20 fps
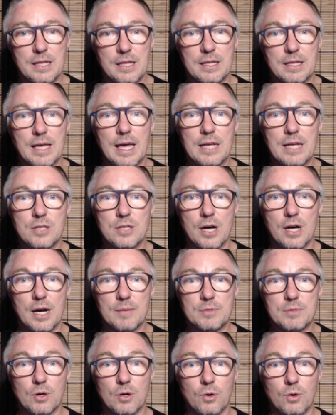The head
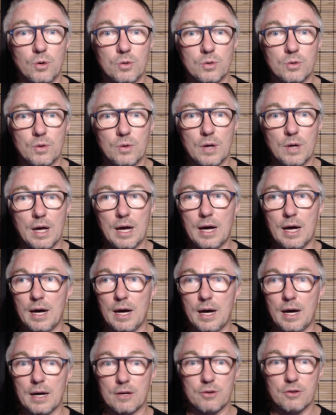types are all
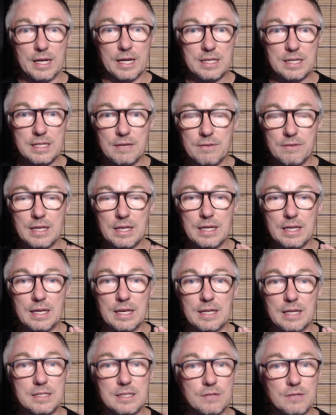creativity
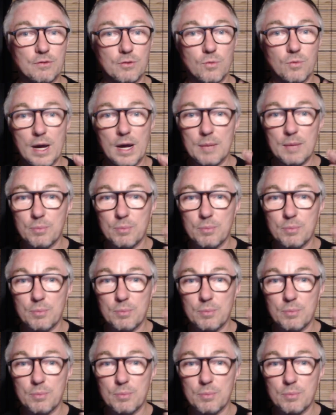in a different way,